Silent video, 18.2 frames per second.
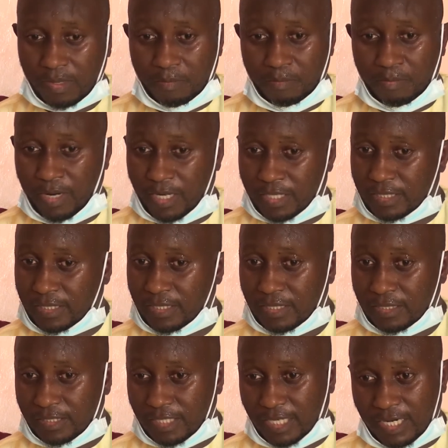But
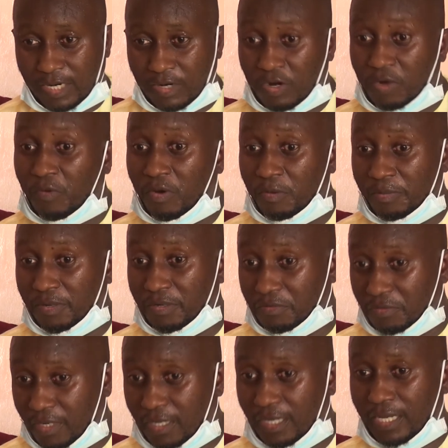Sir Dawda will be
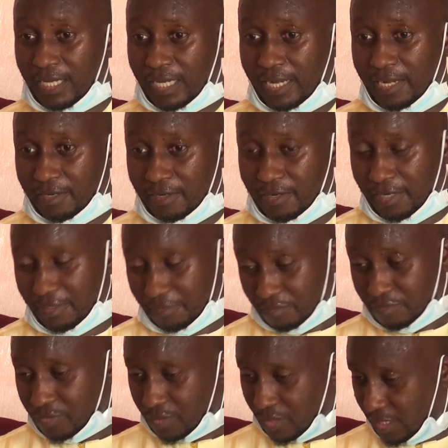really angry
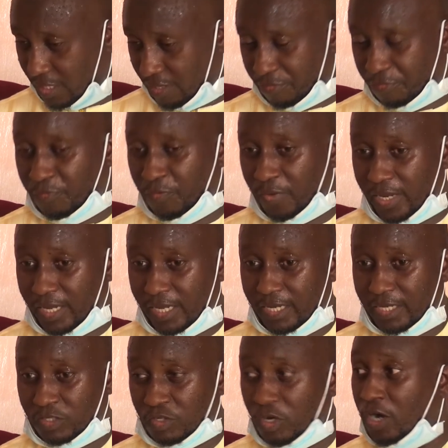if
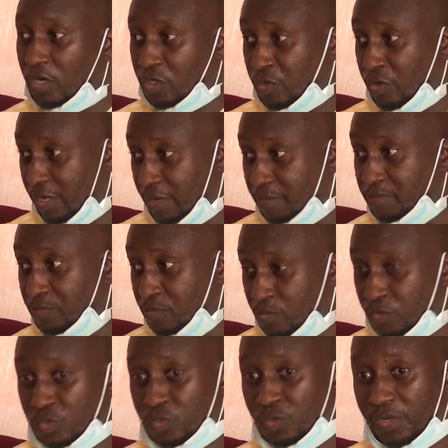we talk to him
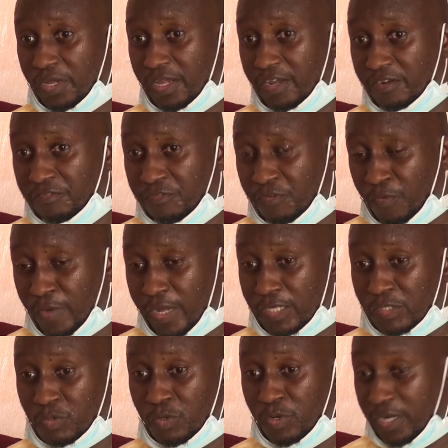to
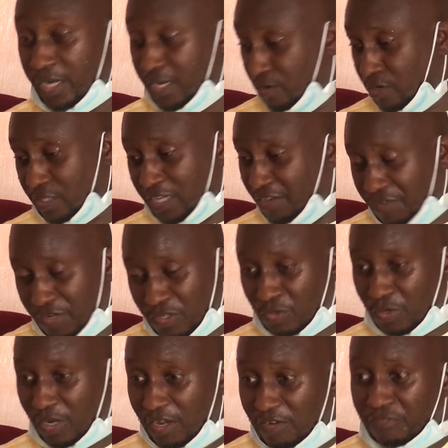influence, or not even
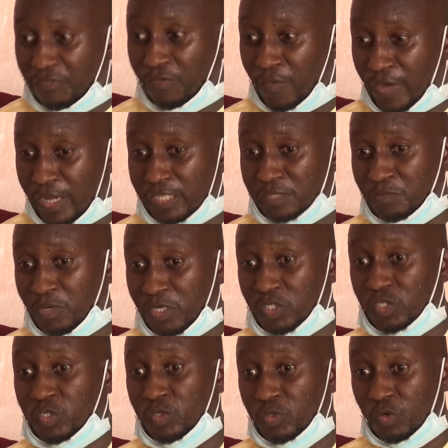to influence,
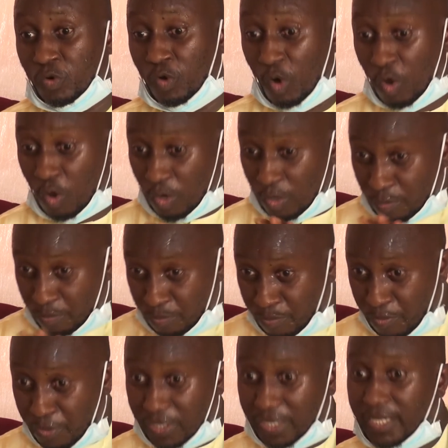but to
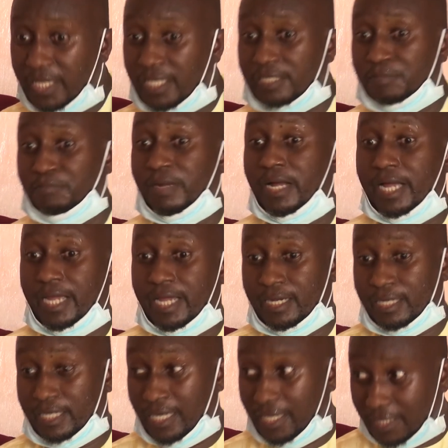put his
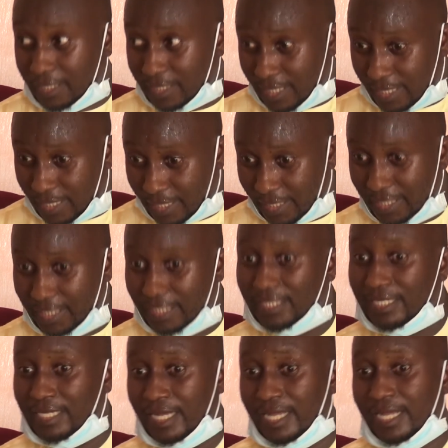mind, his